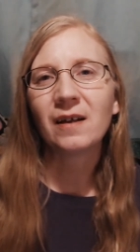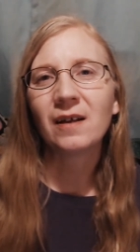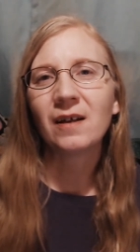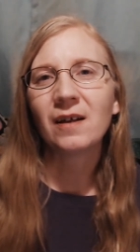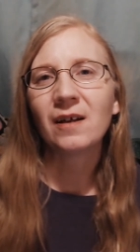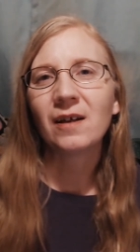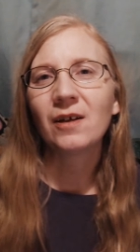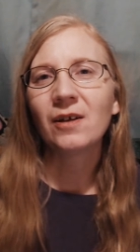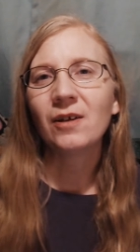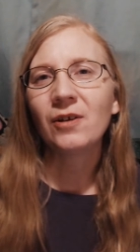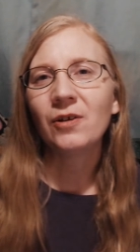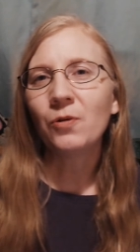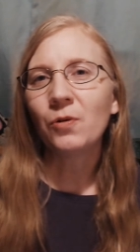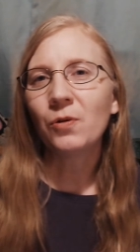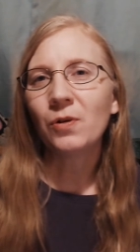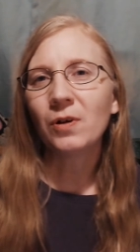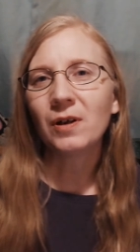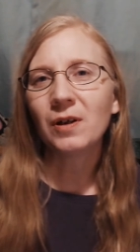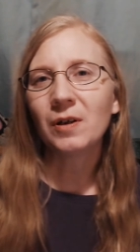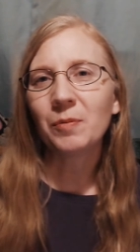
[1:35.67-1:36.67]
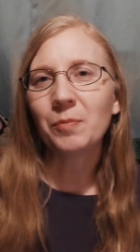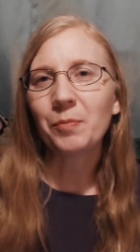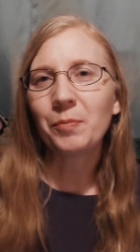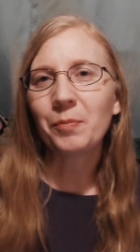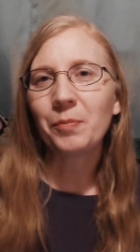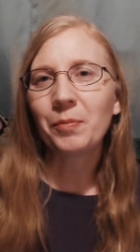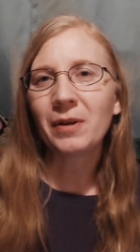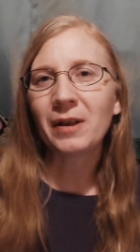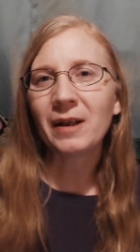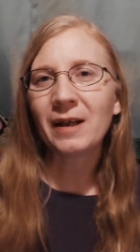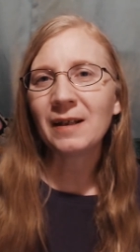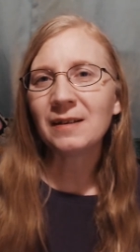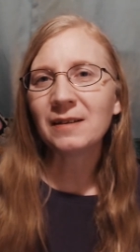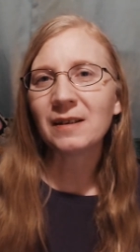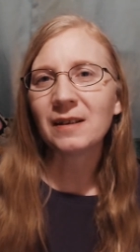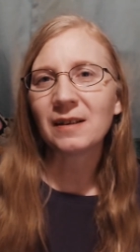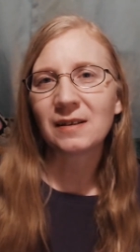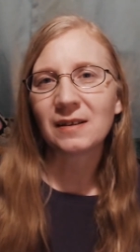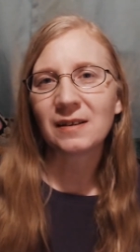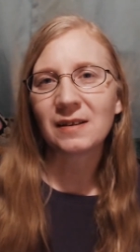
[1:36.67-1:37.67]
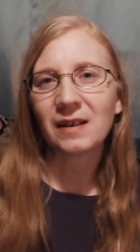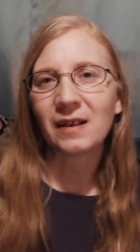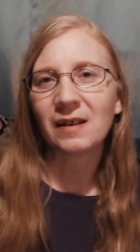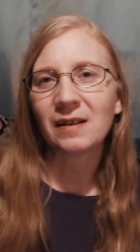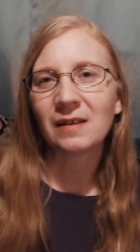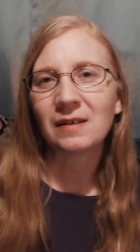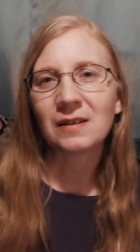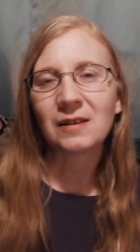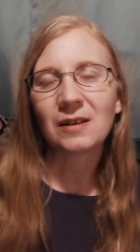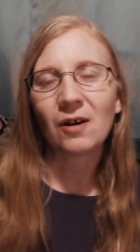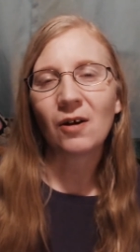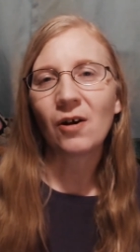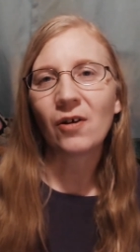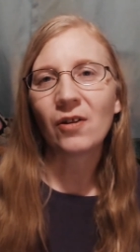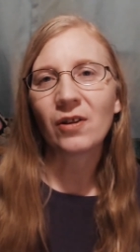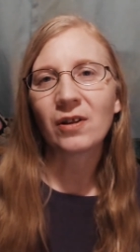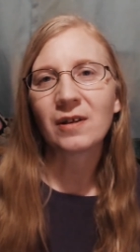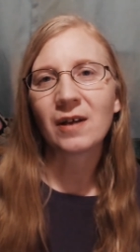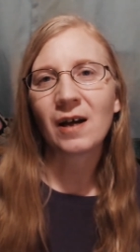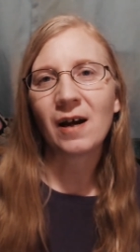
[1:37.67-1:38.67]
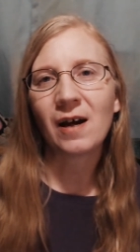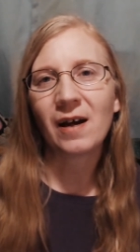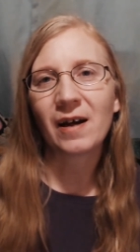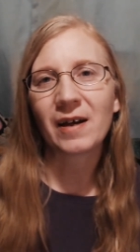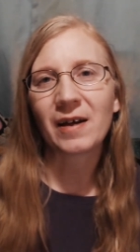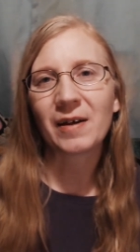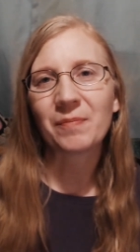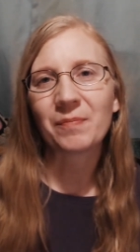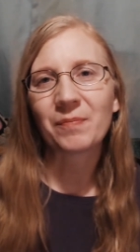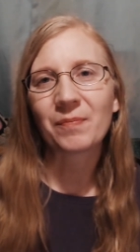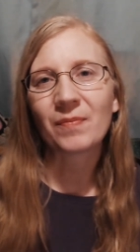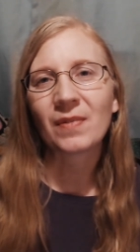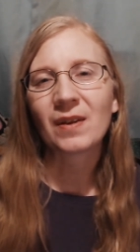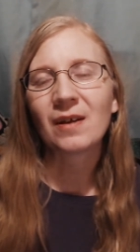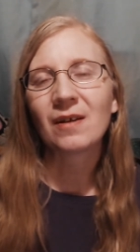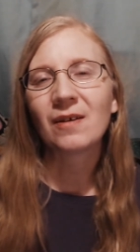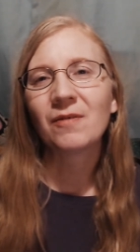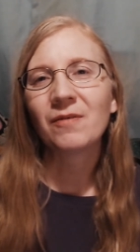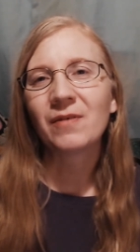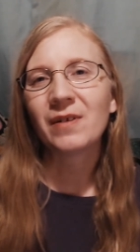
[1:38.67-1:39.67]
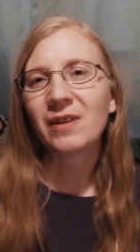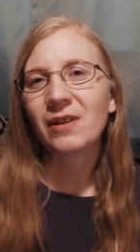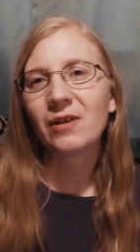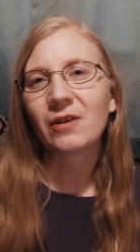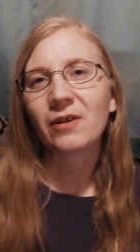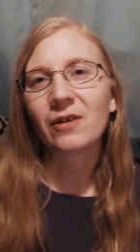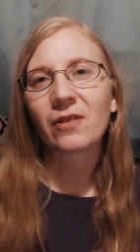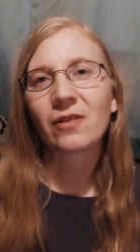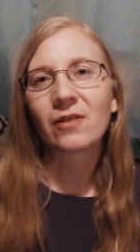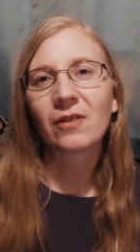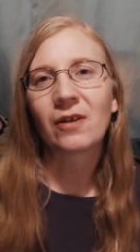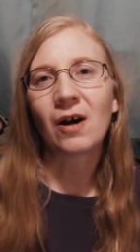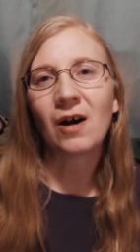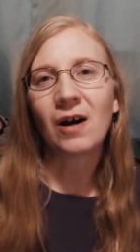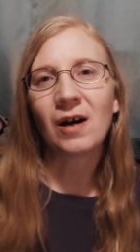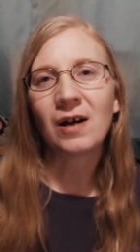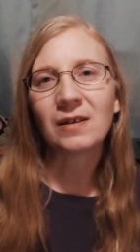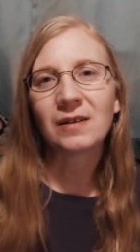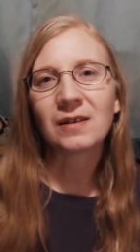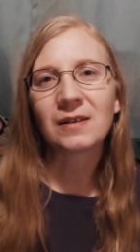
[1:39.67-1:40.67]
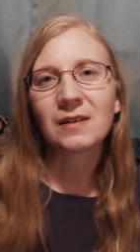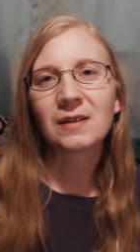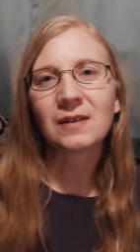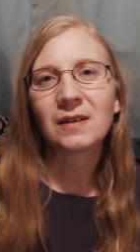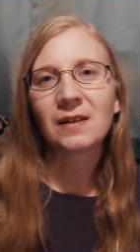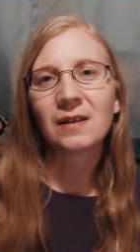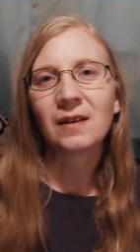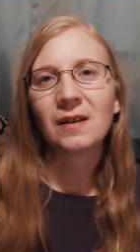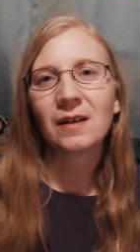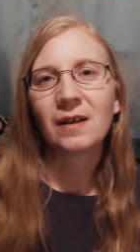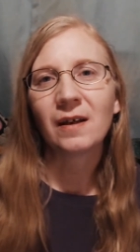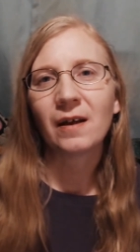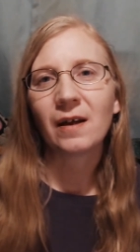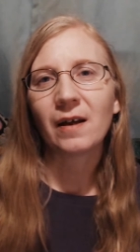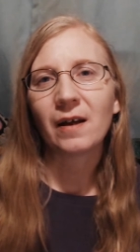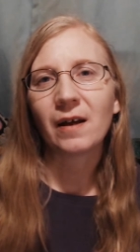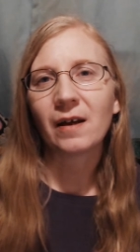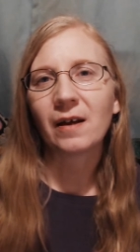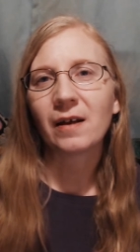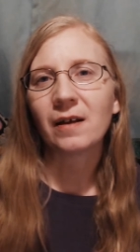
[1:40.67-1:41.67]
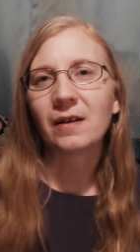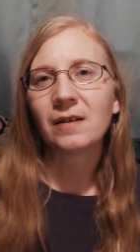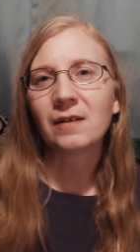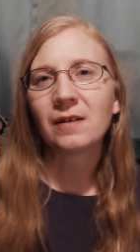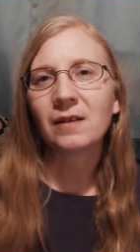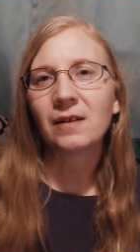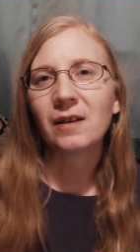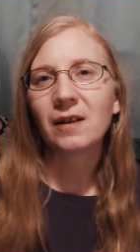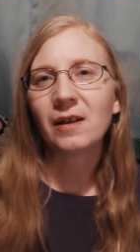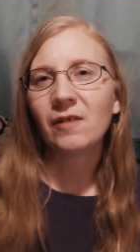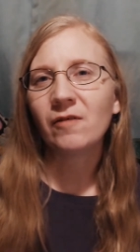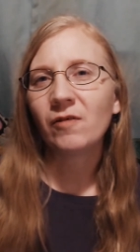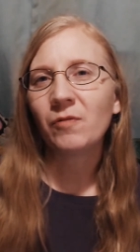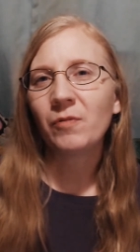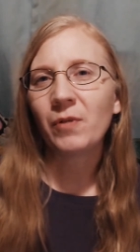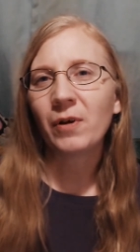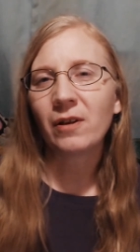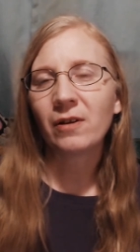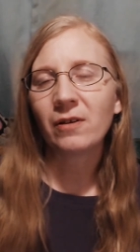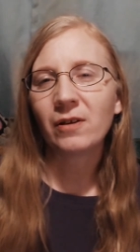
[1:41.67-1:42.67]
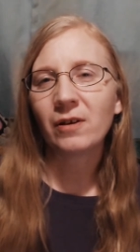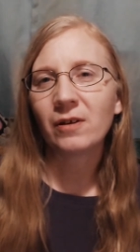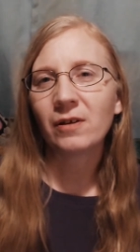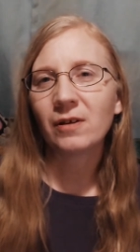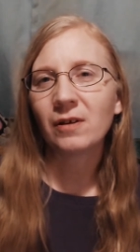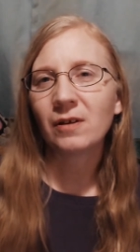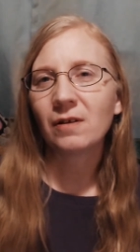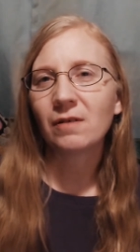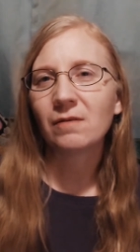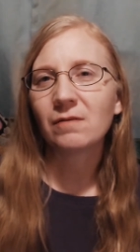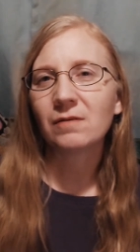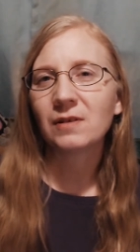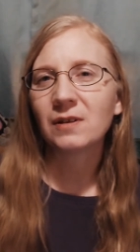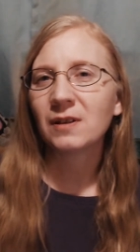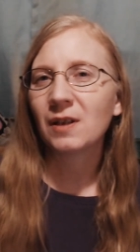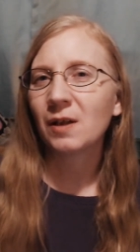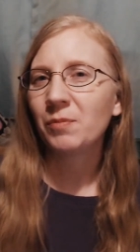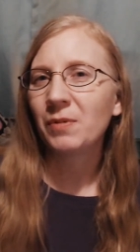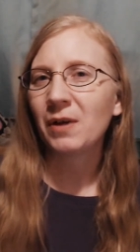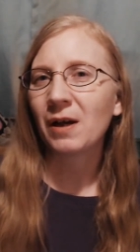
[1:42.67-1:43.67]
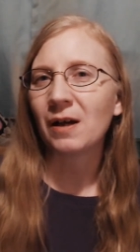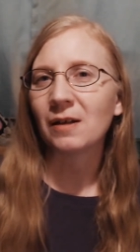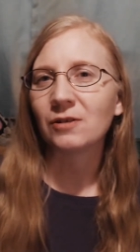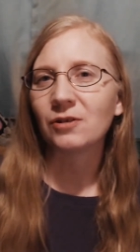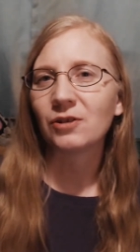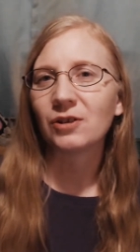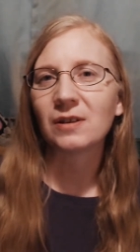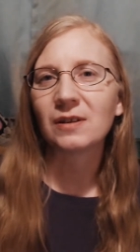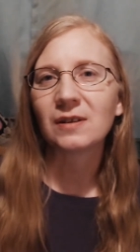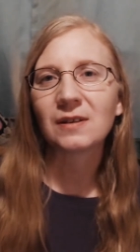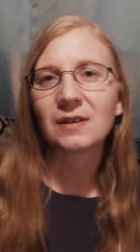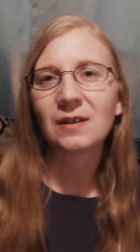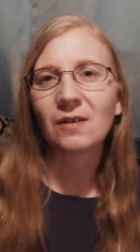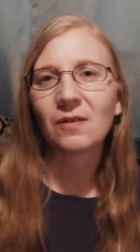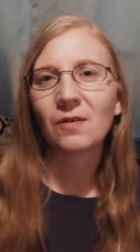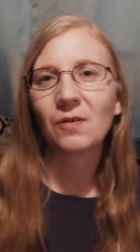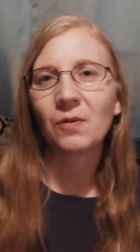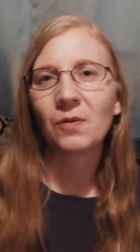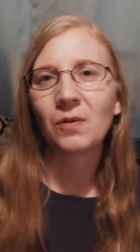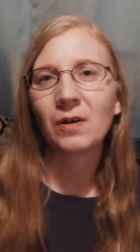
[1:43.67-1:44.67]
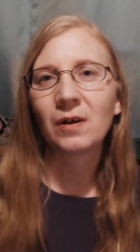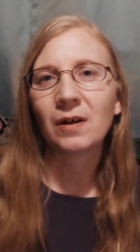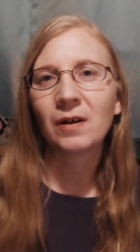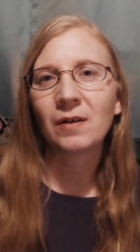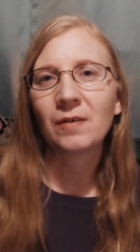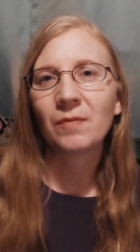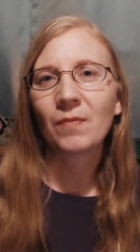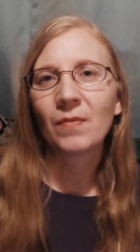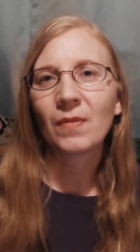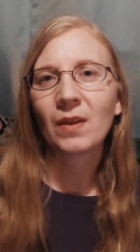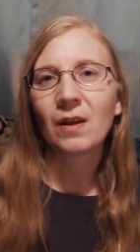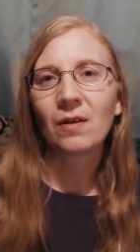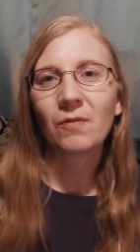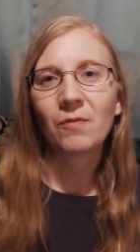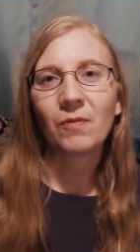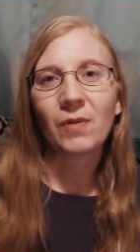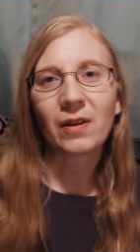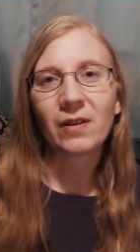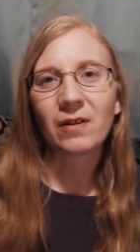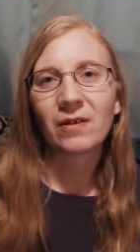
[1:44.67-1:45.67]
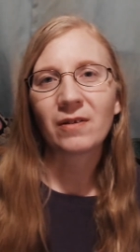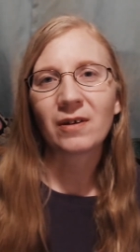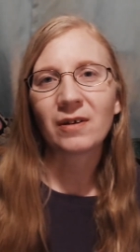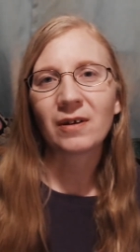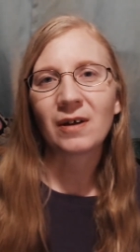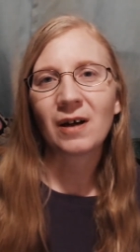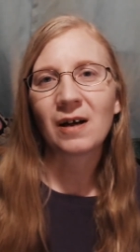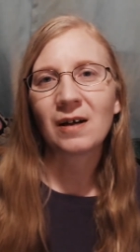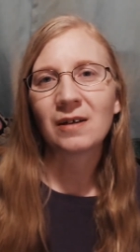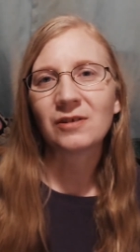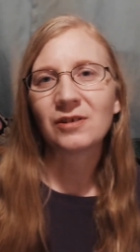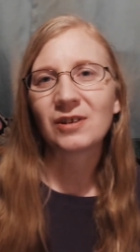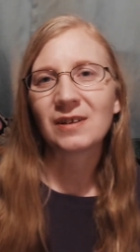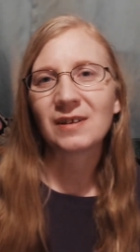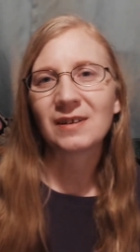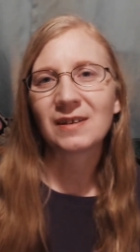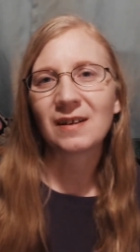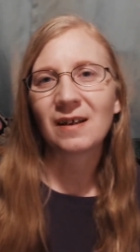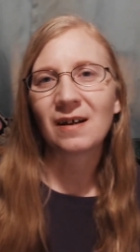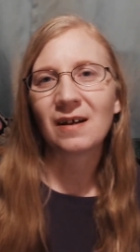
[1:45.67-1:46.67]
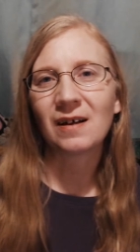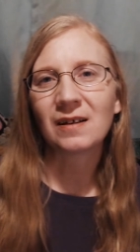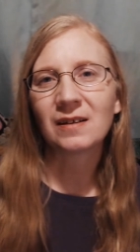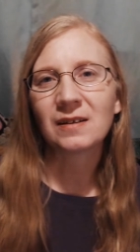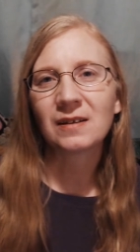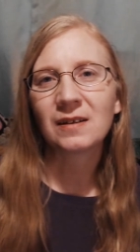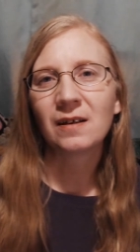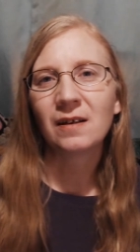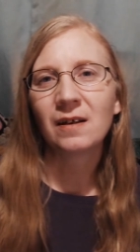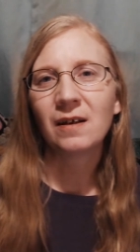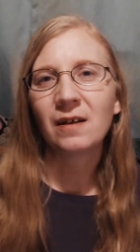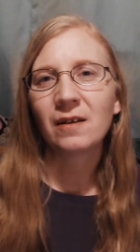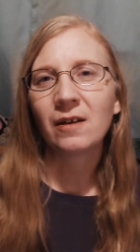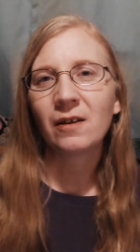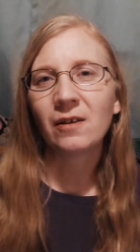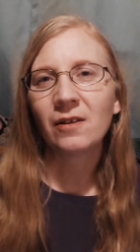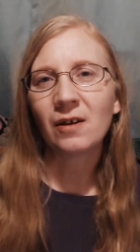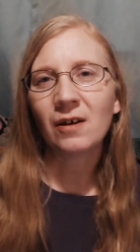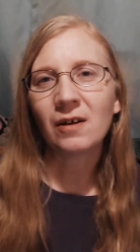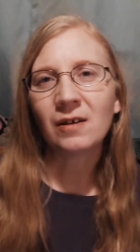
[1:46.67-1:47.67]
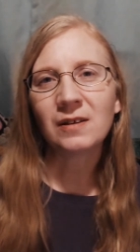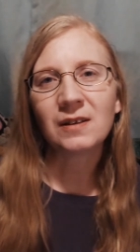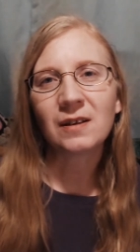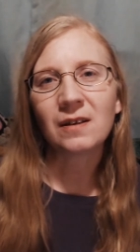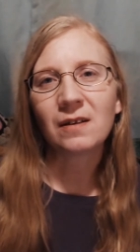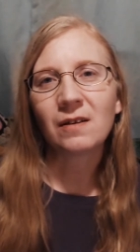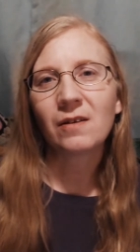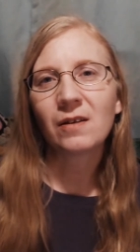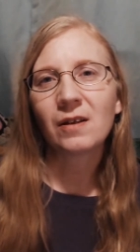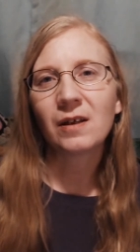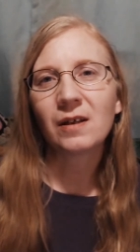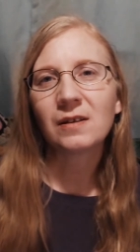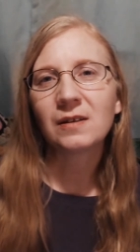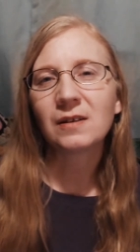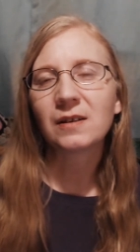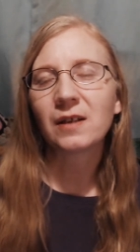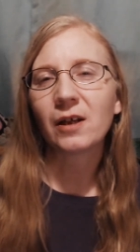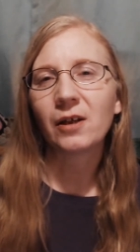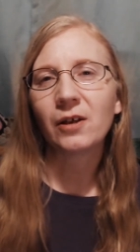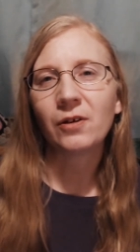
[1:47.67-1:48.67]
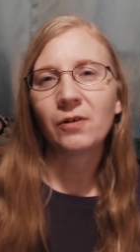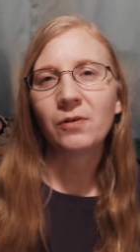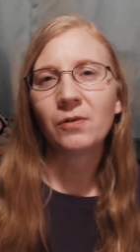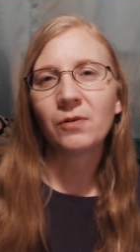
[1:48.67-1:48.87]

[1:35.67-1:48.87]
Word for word: you're planting seeds all the time with your thoughts and even whether they're subconscious or whether they're conscious thoughts, the thoughts and things that you